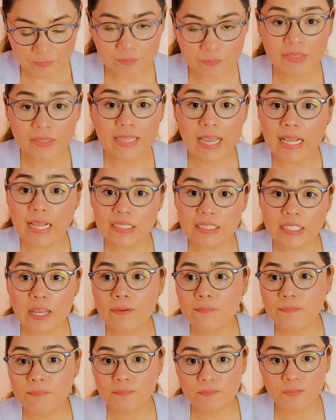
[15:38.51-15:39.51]
But that's
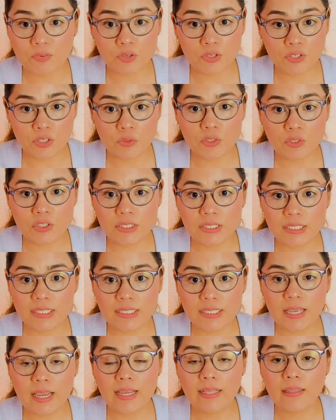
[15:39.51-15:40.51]
up for you to
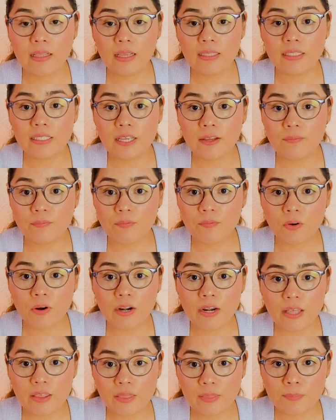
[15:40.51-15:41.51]
decide. That's up for
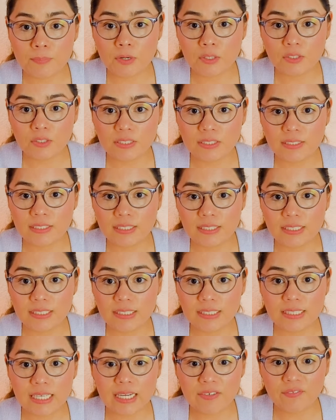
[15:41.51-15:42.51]
another person to
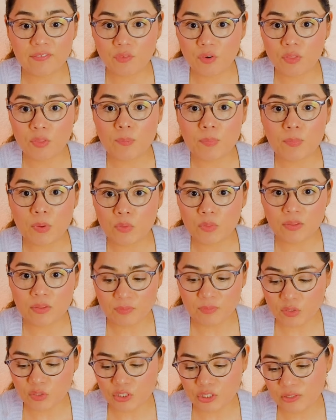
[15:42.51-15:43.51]
decide, for the both
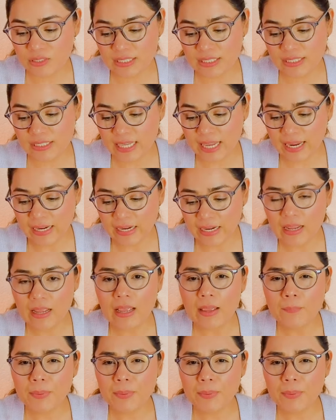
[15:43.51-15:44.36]
of you to decide.